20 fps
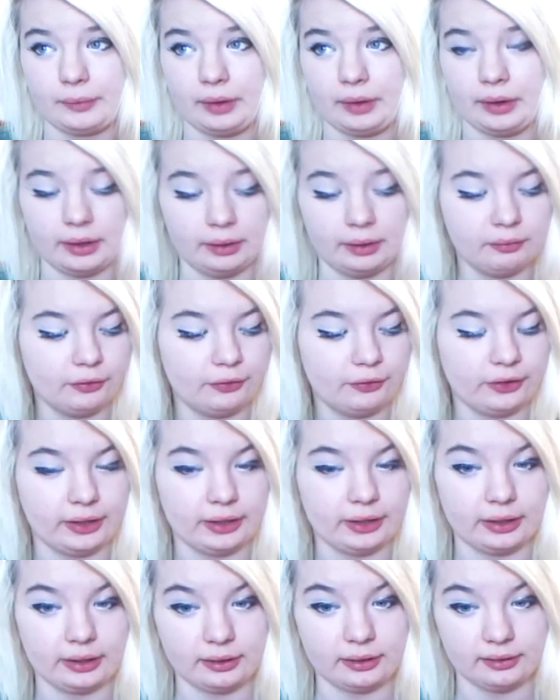another thing
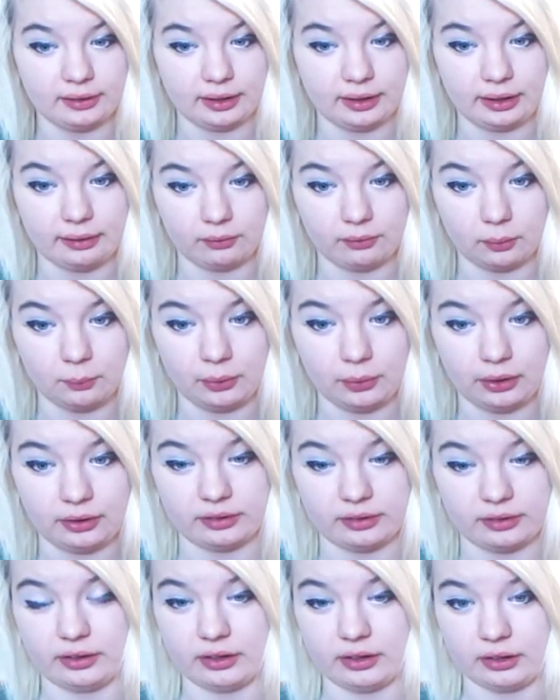that can say they've gone
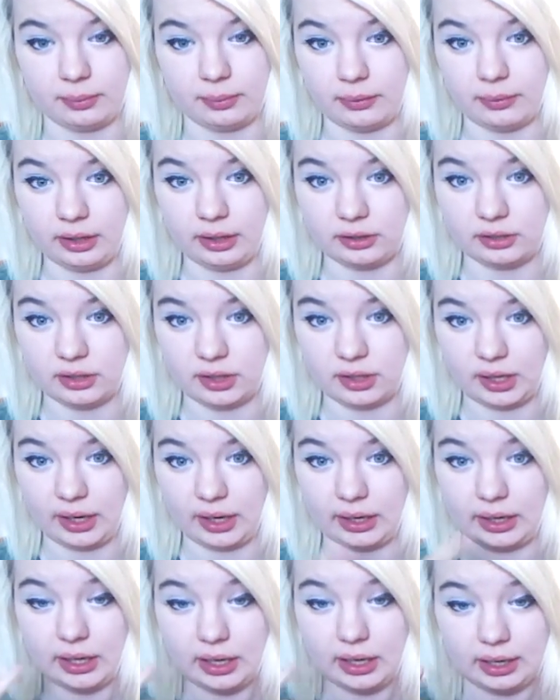past their expiration
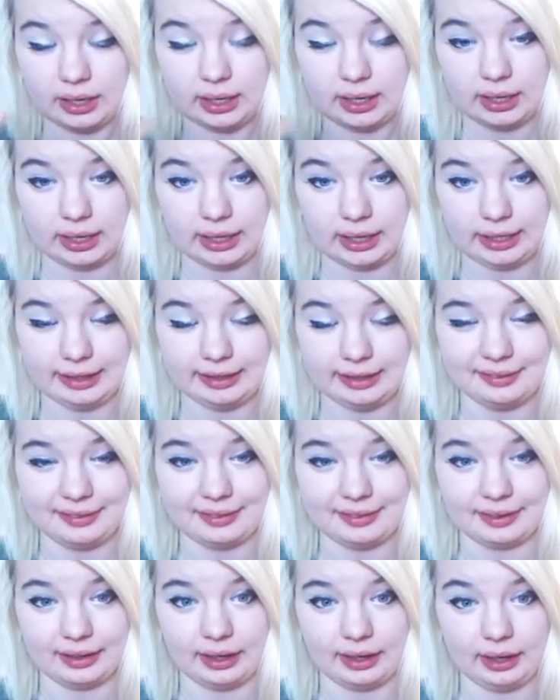date
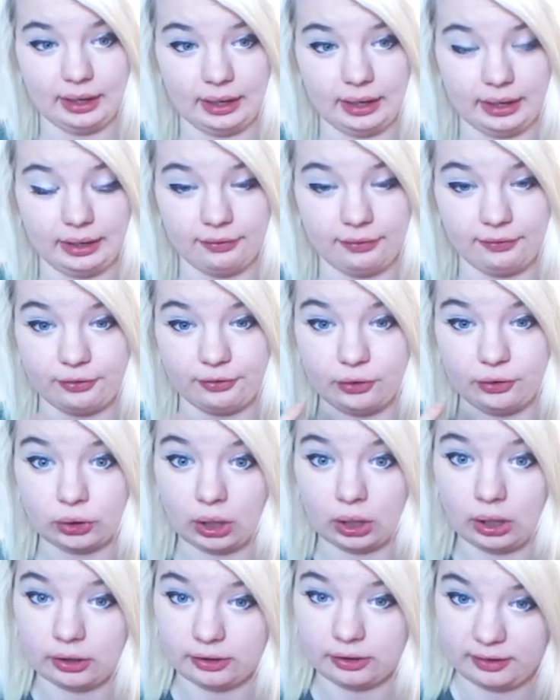is if you
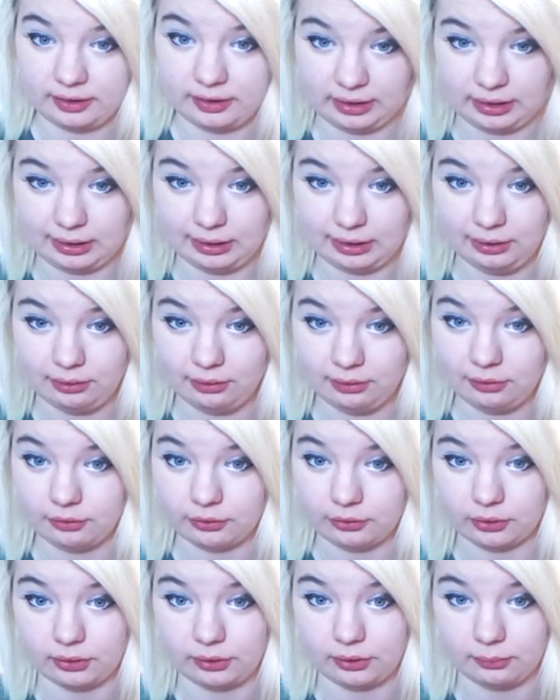can't see
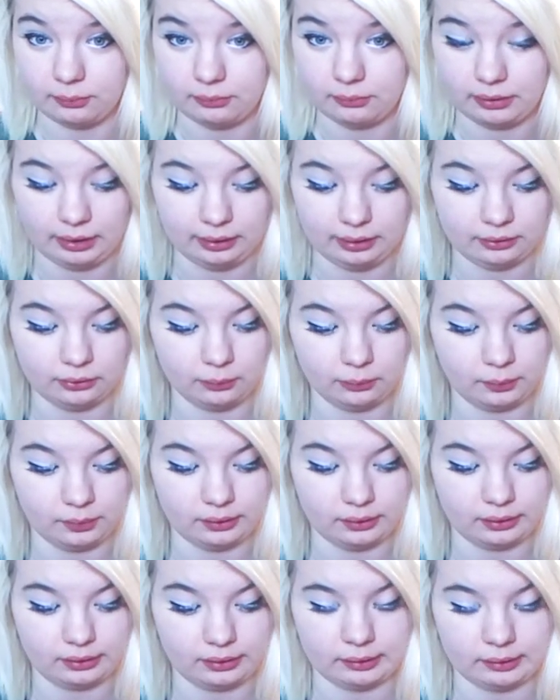through them, that normally
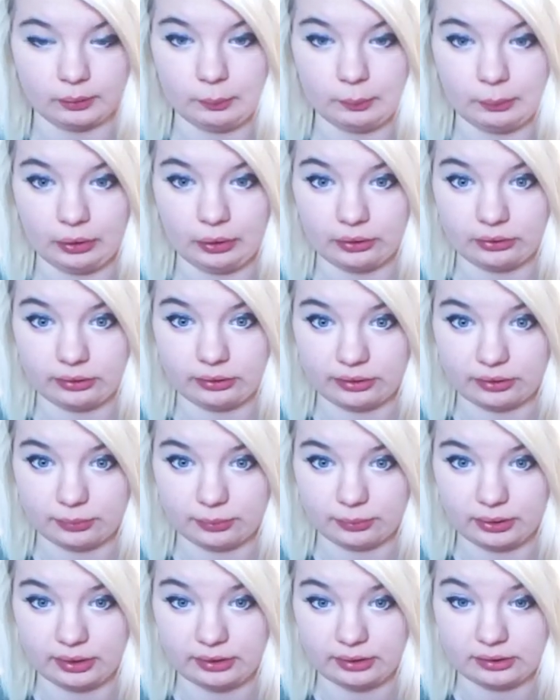says they've gone past their
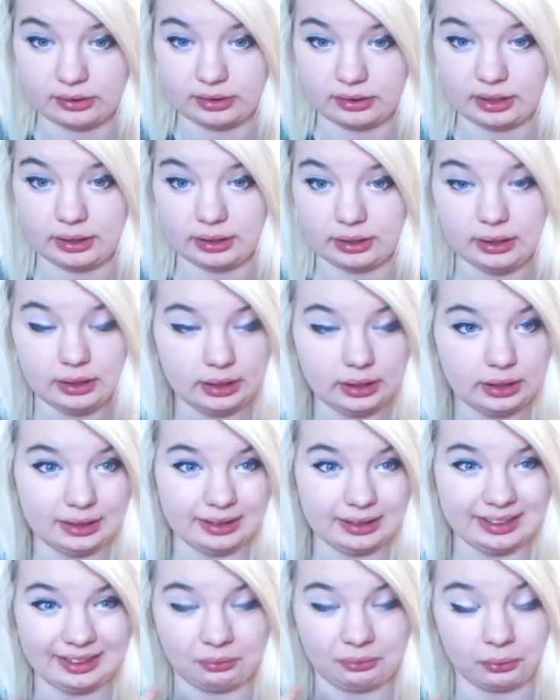expiration date.
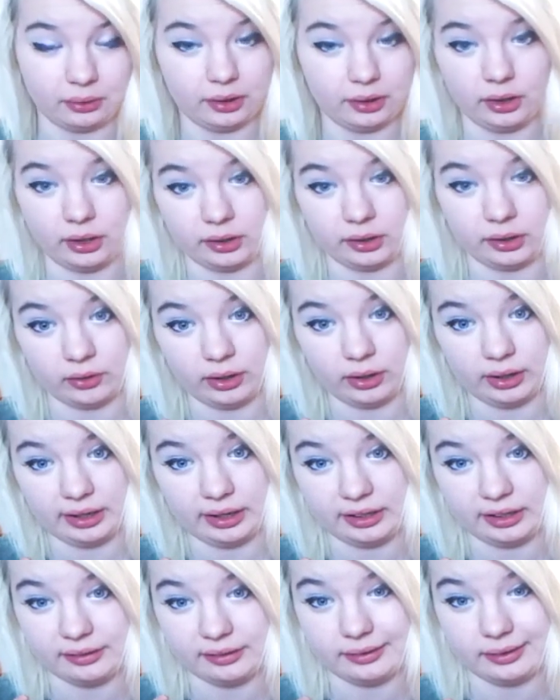This won't hurt your
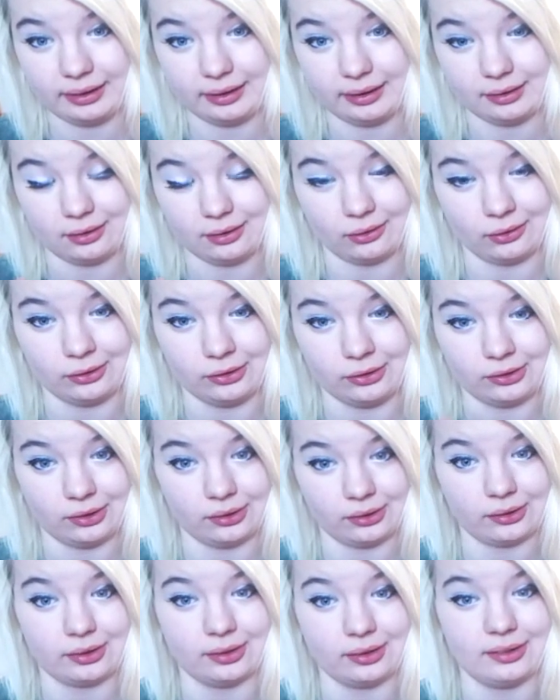eyes as long as you
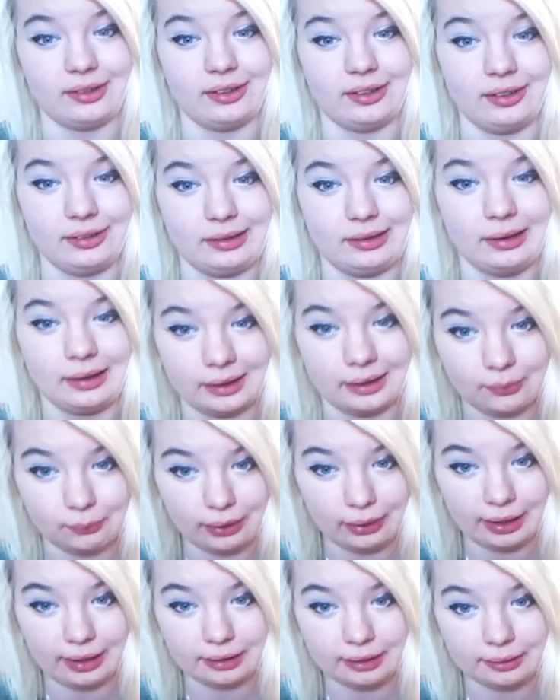don't consistently
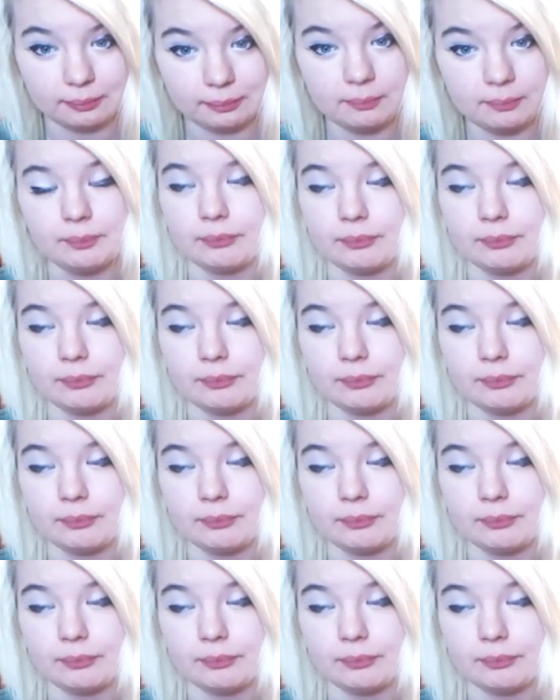wear them.